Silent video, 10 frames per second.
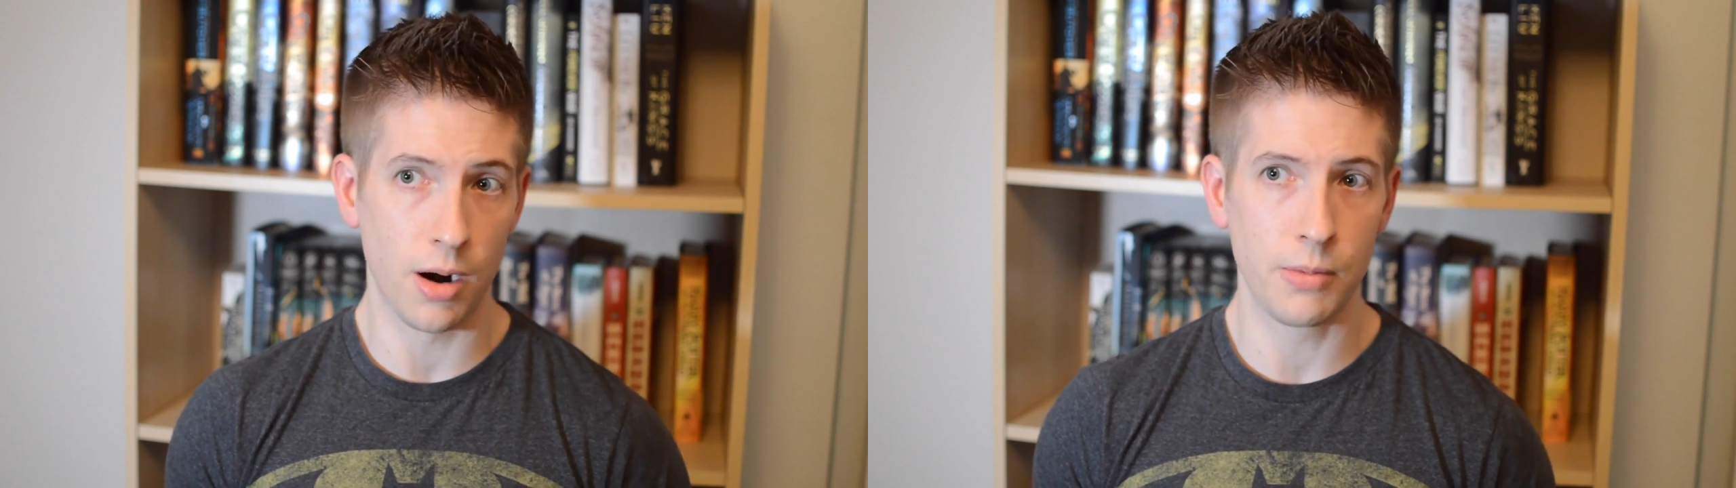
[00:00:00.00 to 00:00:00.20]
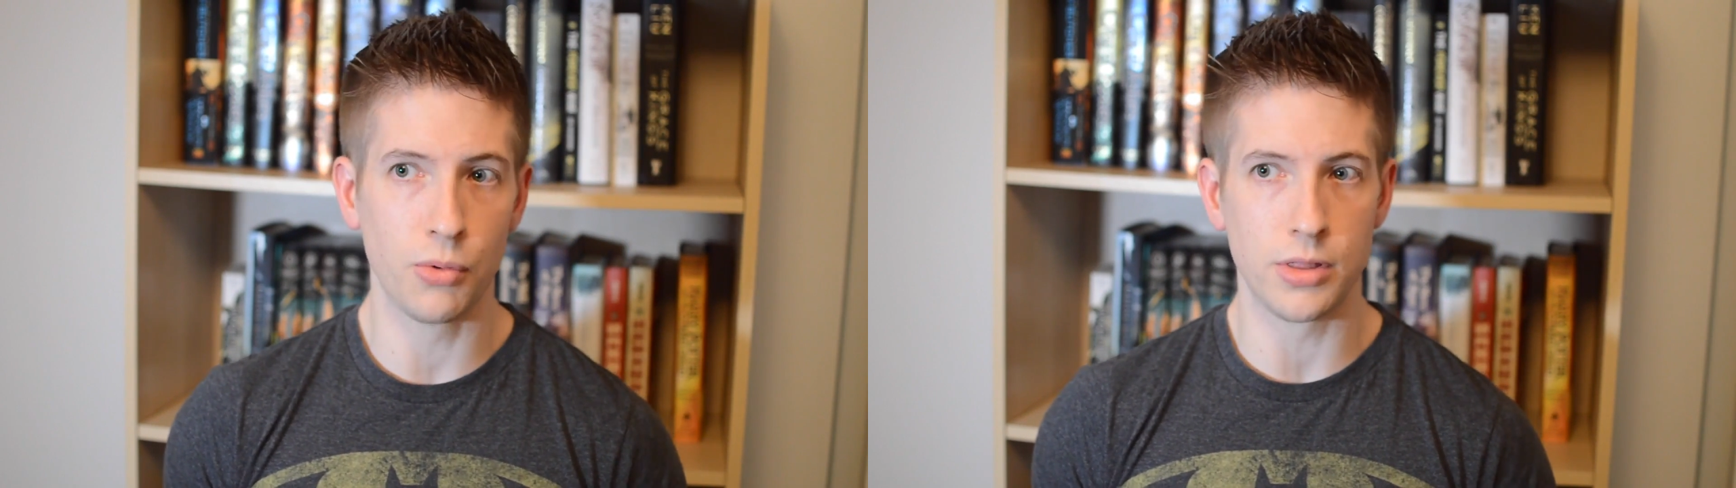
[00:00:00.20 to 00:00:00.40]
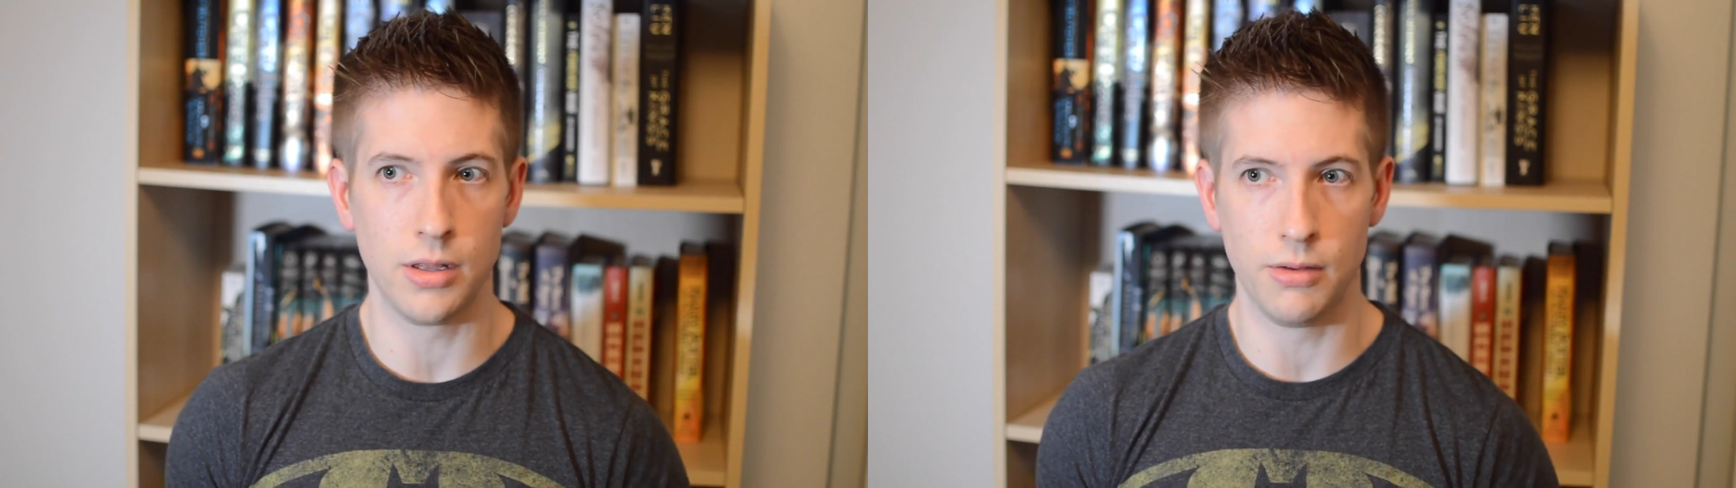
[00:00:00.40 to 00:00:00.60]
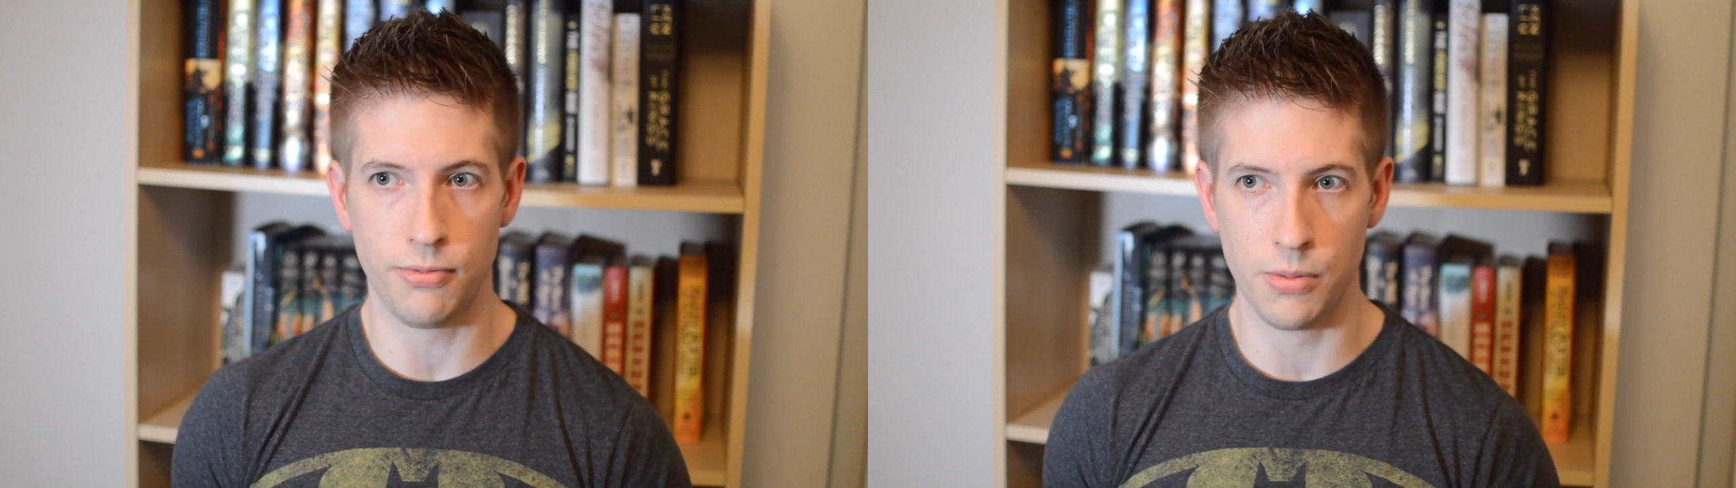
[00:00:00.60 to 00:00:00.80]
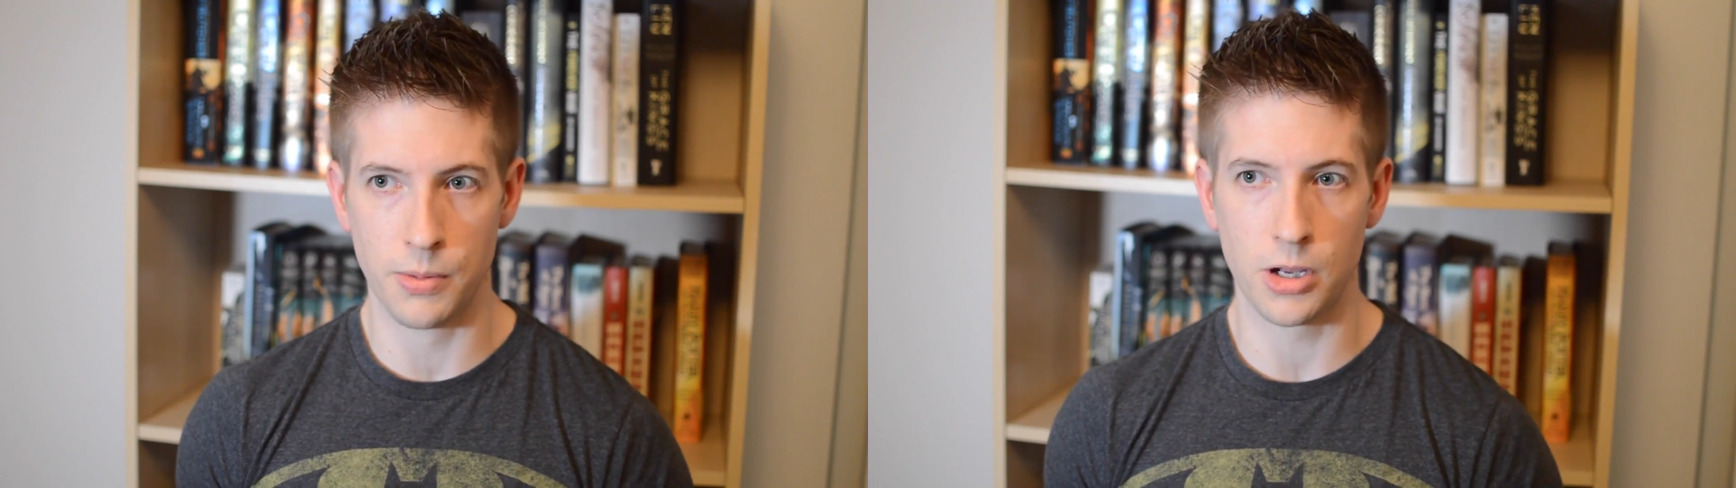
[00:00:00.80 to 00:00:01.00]
army with the
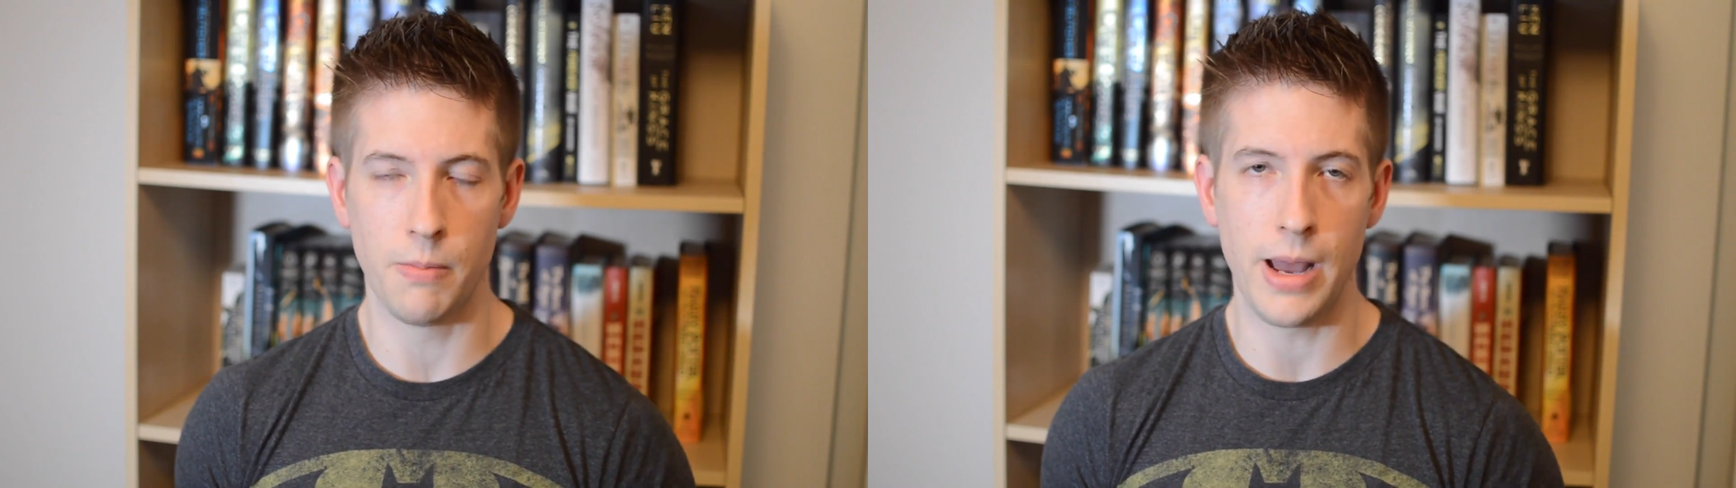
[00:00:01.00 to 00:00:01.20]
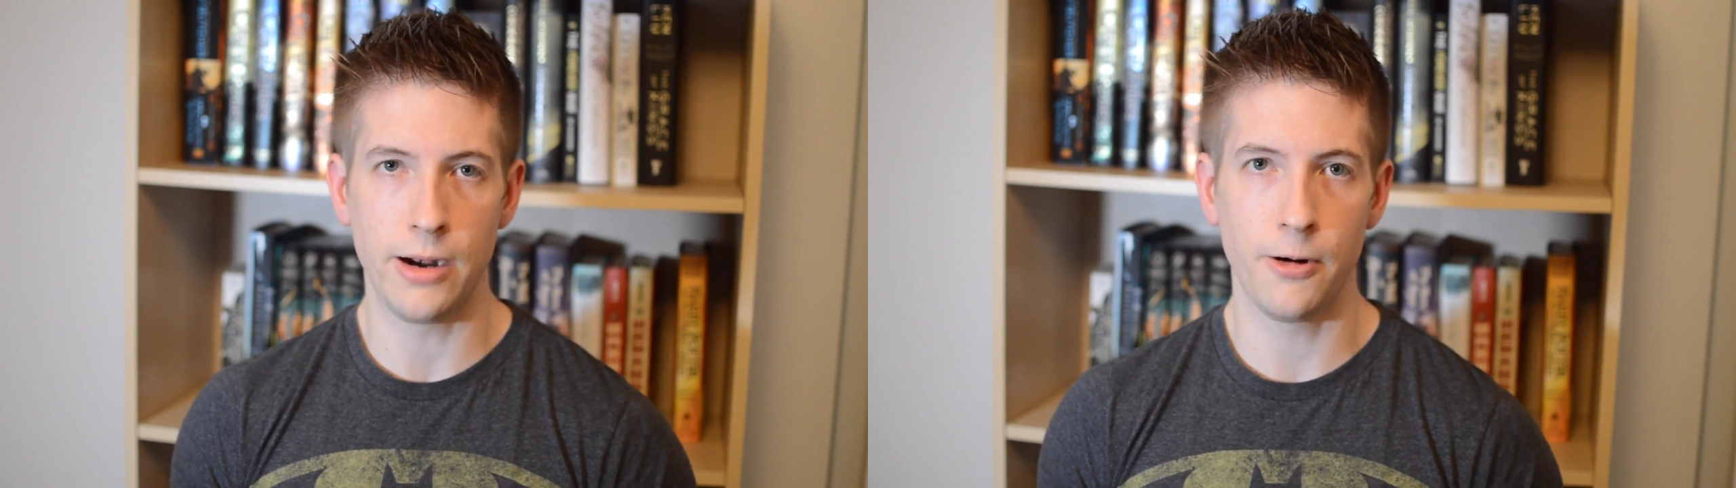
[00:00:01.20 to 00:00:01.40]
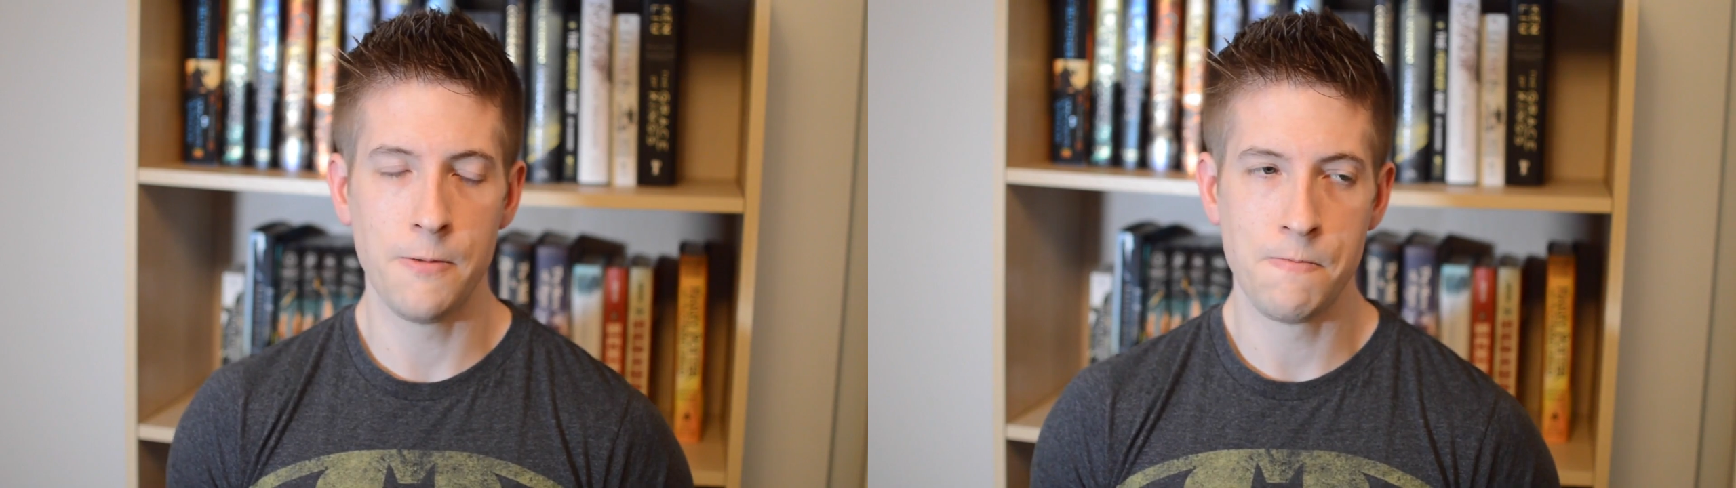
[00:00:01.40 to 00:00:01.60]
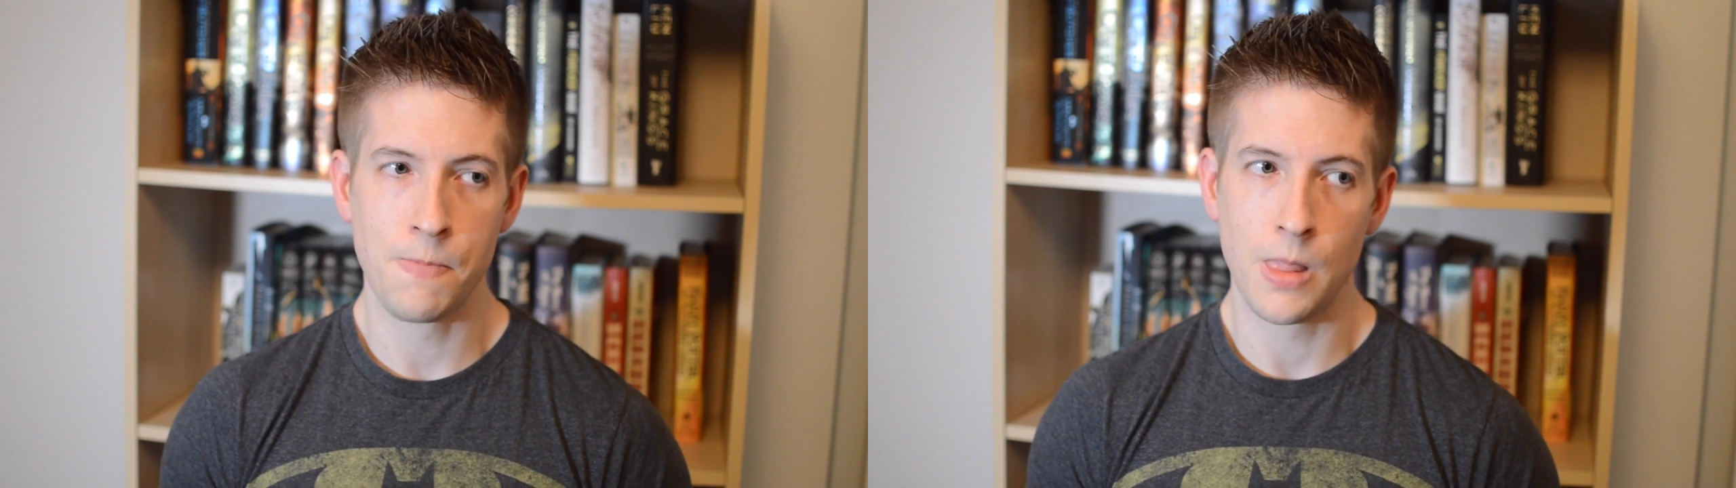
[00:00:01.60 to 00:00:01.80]
familiar banner,